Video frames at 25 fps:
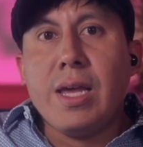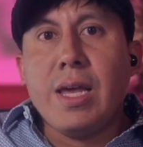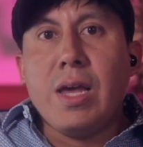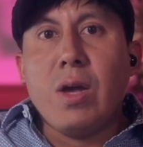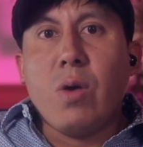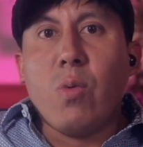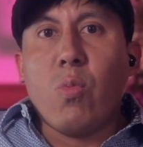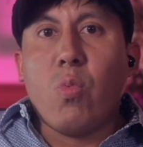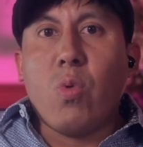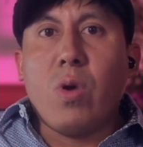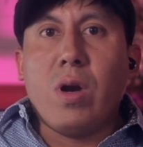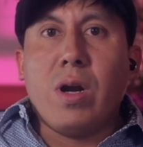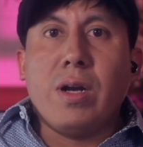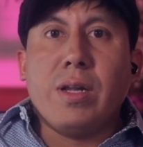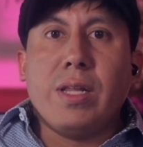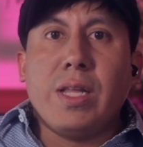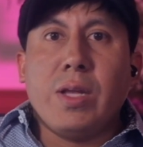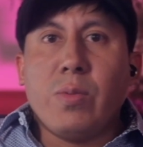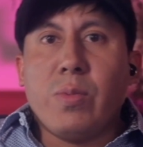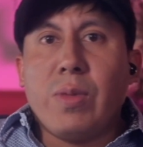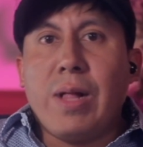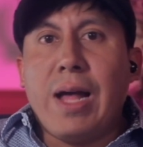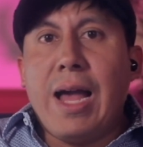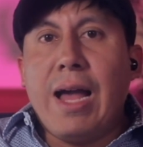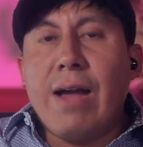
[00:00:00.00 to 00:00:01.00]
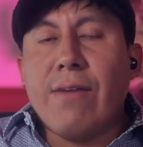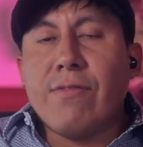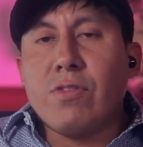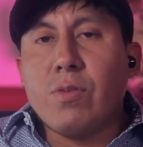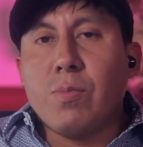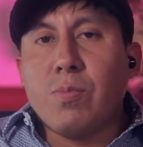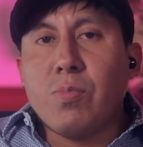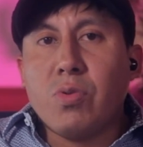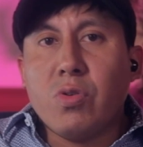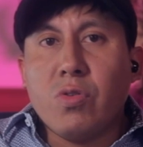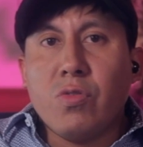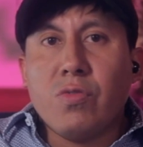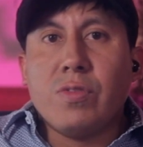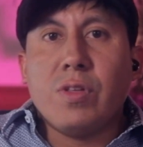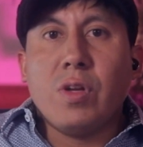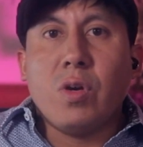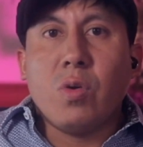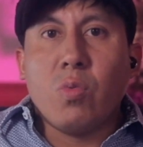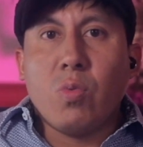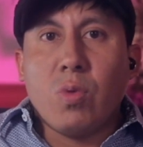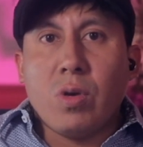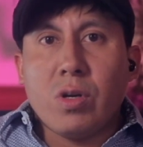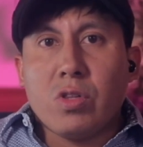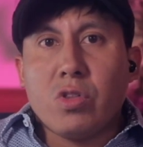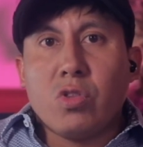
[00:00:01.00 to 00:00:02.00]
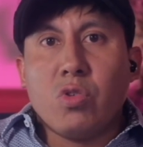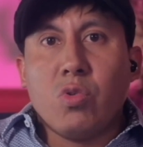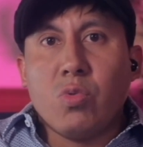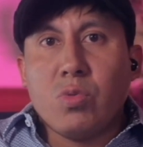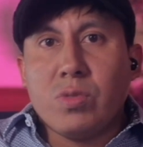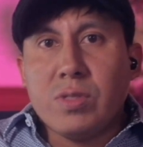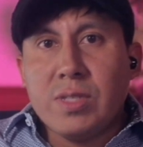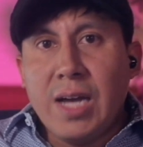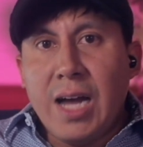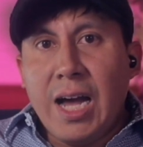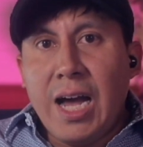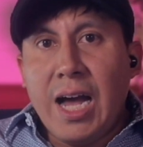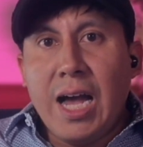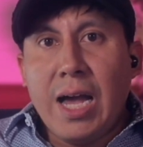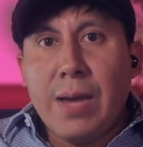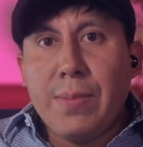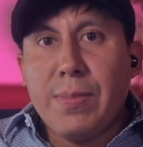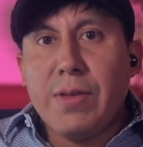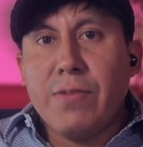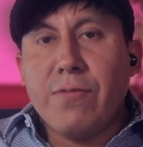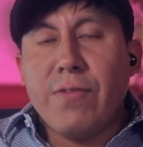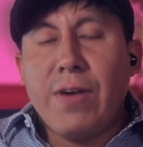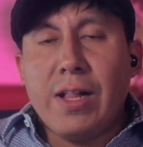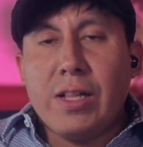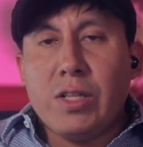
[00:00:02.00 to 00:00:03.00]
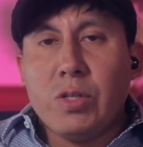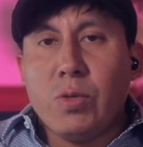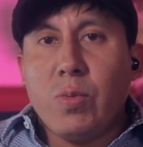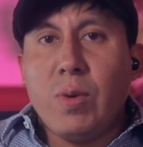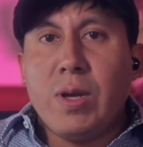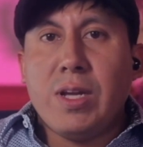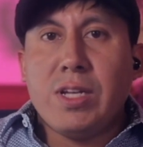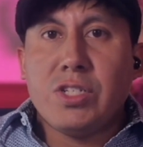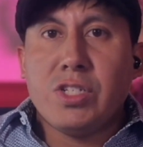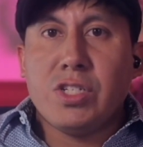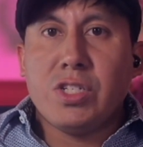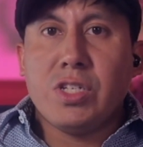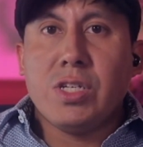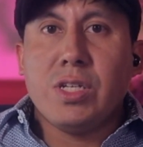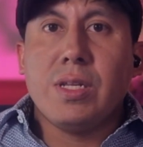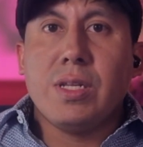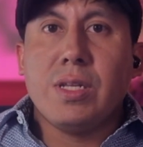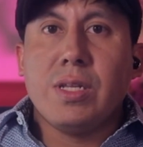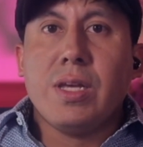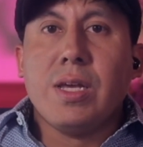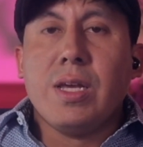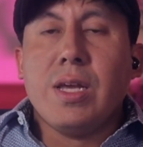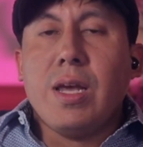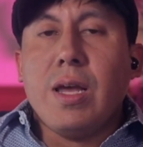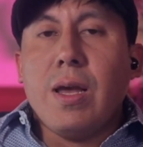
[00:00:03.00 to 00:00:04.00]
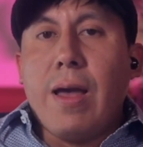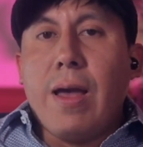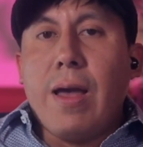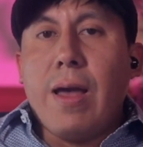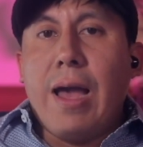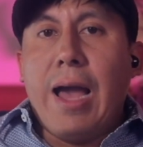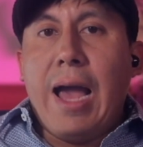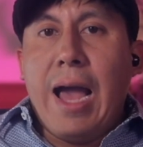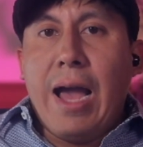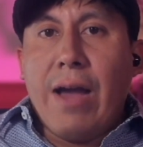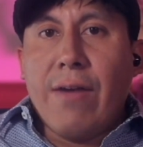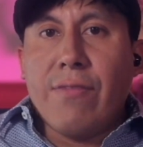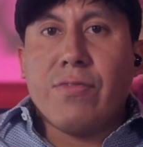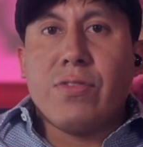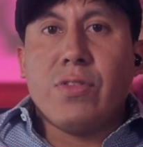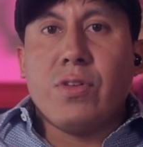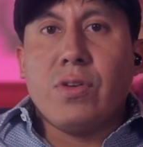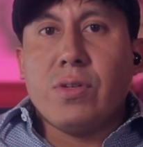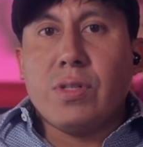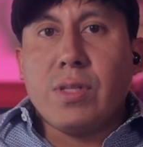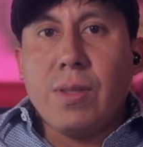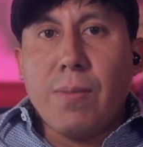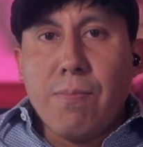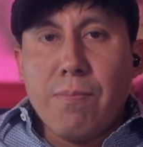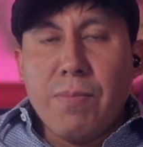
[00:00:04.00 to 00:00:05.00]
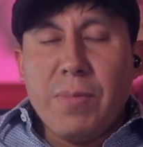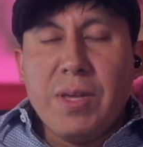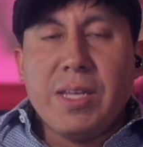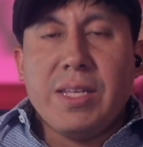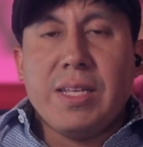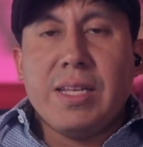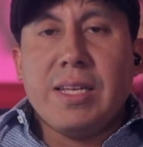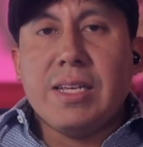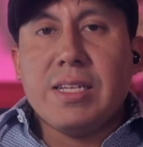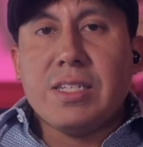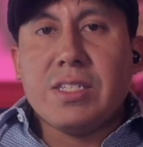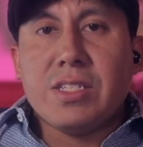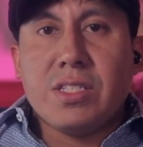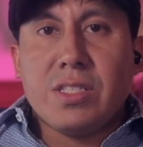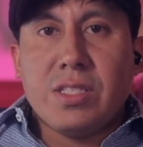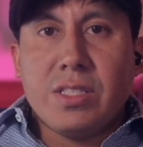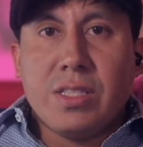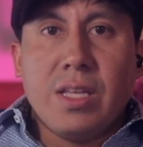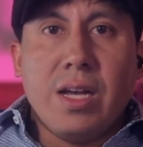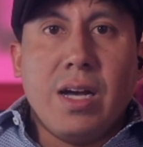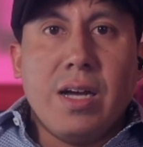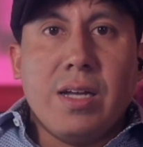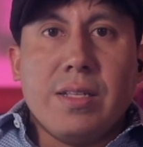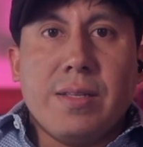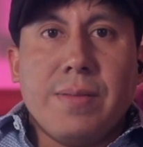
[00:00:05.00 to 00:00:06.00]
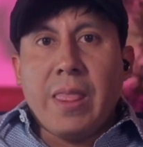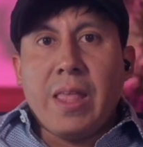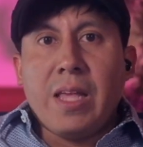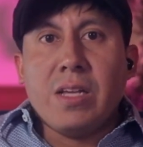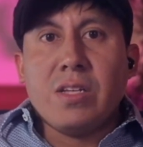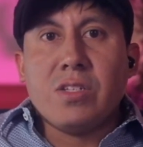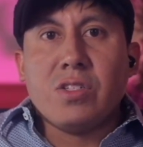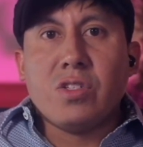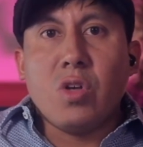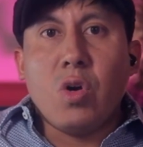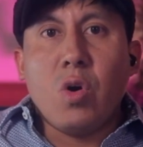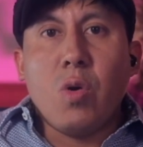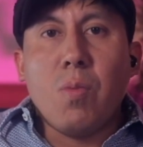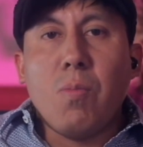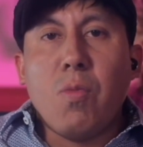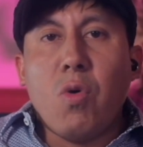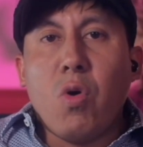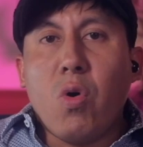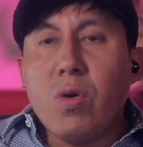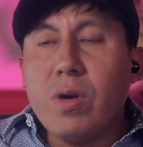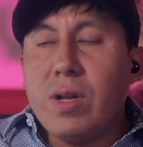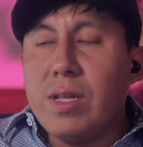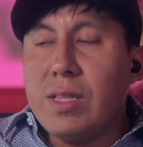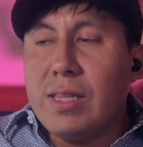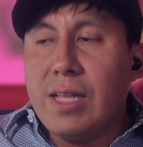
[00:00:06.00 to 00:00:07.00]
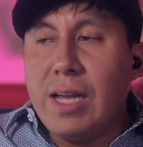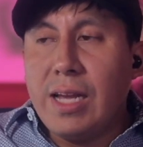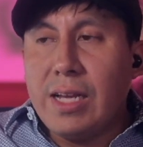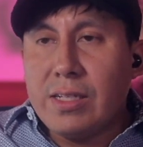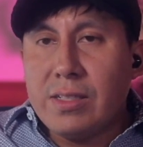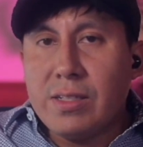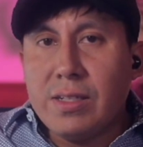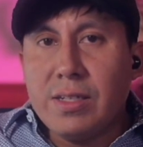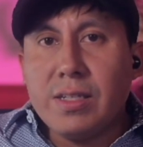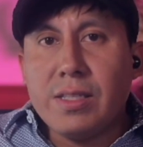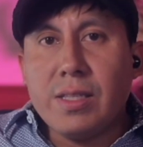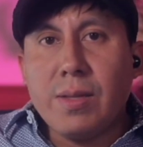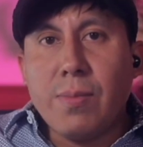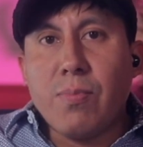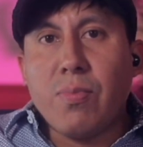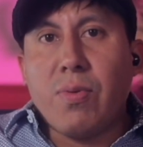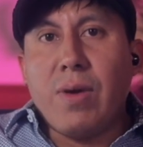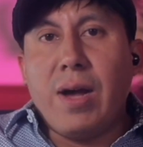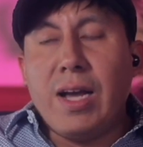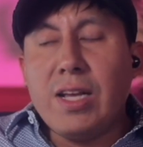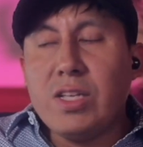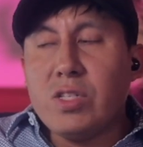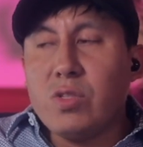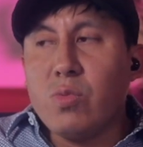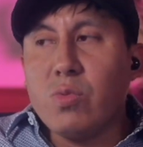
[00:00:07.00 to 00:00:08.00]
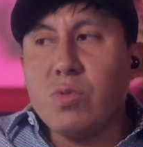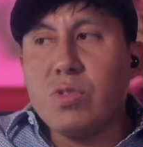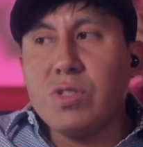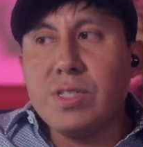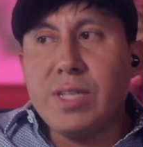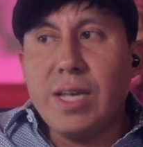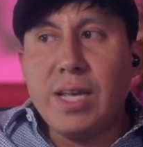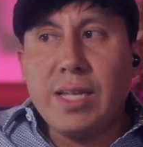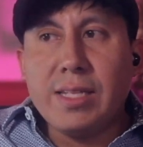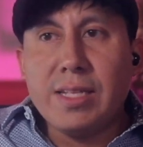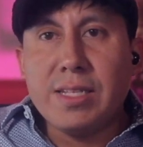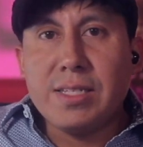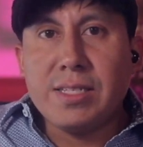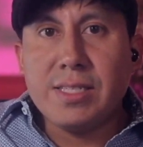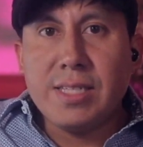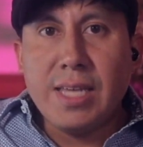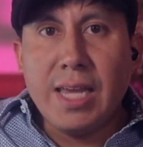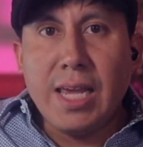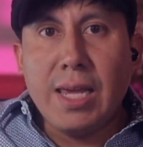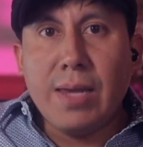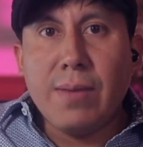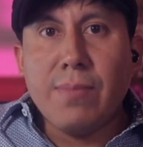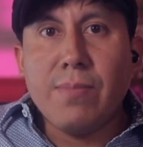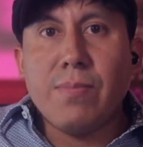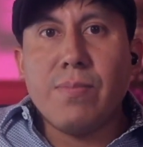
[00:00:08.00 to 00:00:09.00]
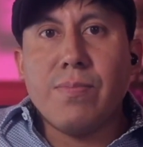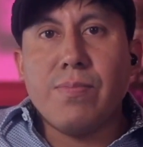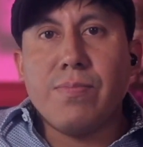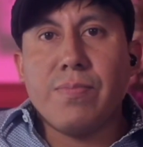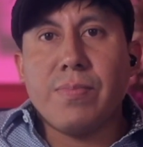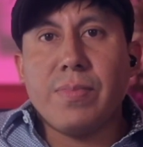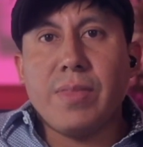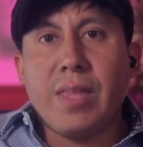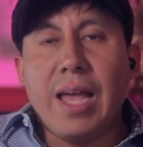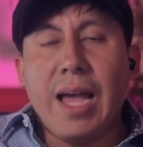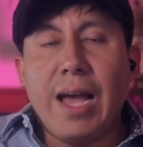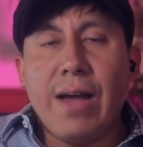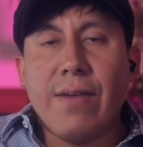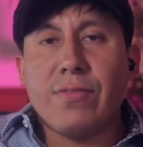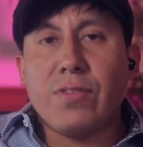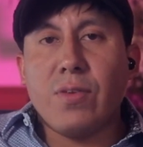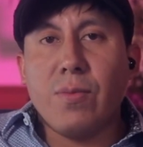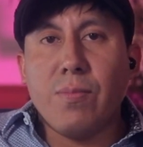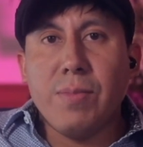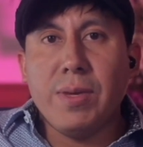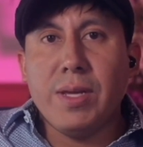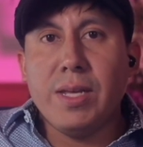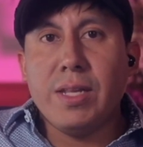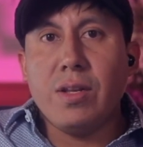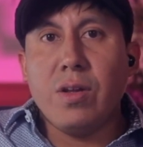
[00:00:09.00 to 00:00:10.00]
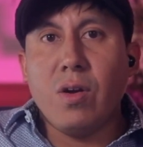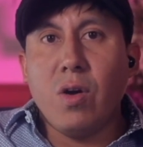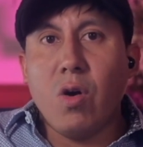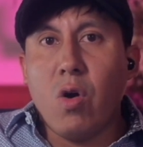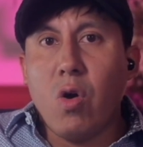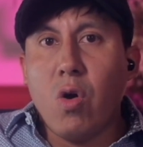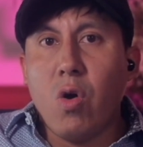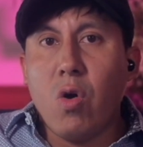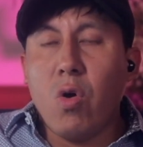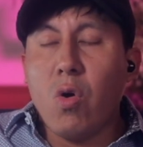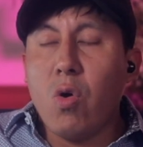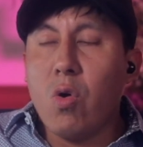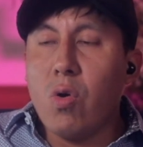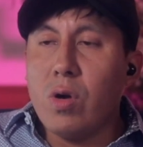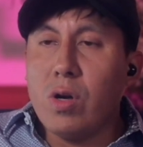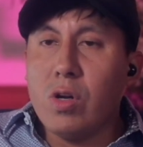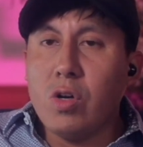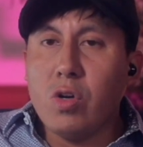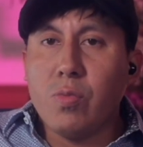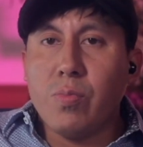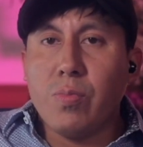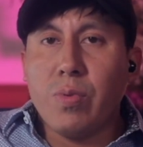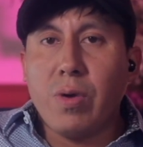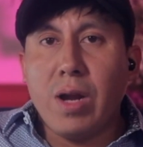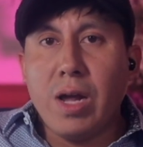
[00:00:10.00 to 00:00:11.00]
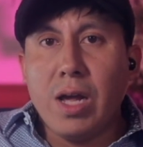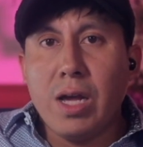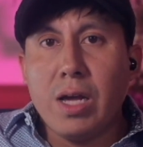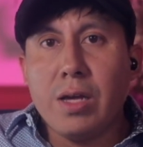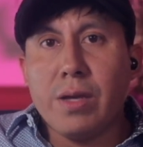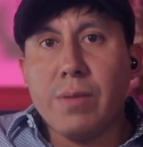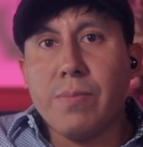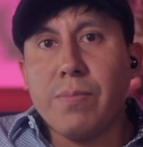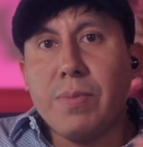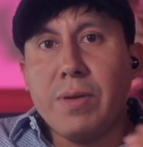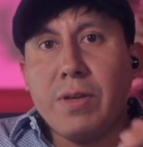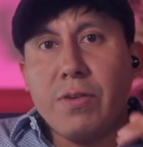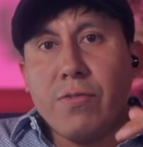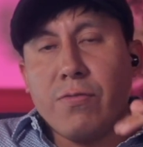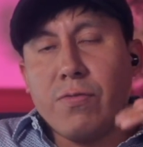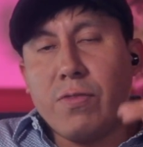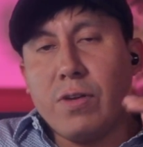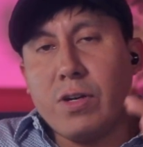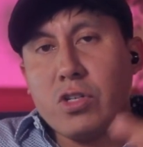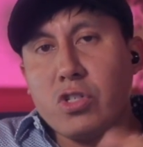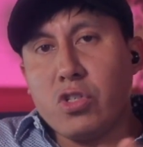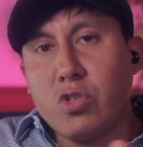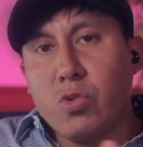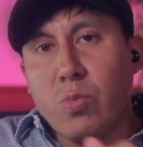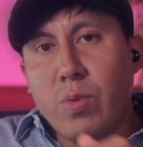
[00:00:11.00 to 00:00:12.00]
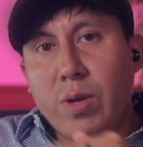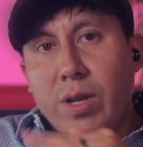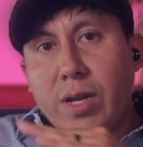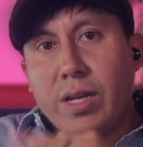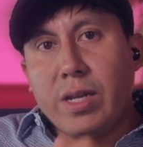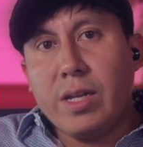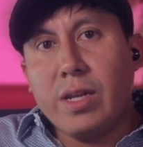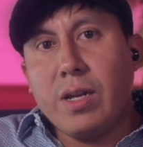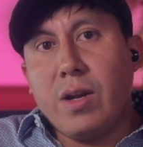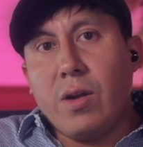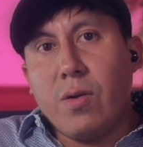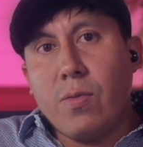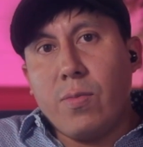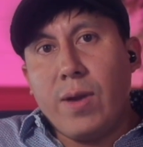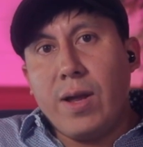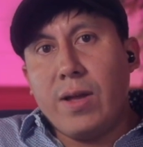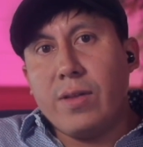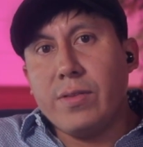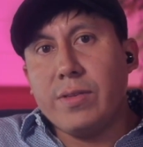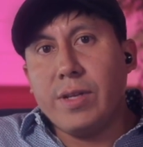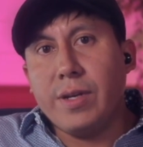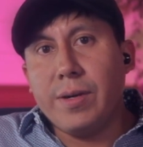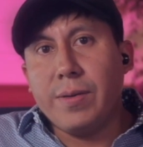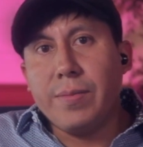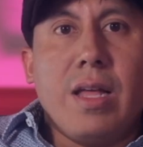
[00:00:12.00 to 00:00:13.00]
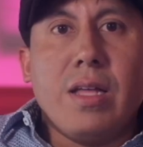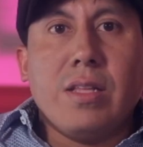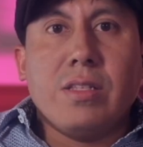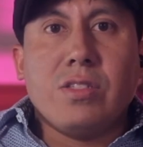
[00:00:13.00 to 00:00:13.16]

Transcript: where they will have to prove their work through time and valuation after the mint is done. So more than likely the price will stay the same after mint, or it'll probably be fluctuating around there.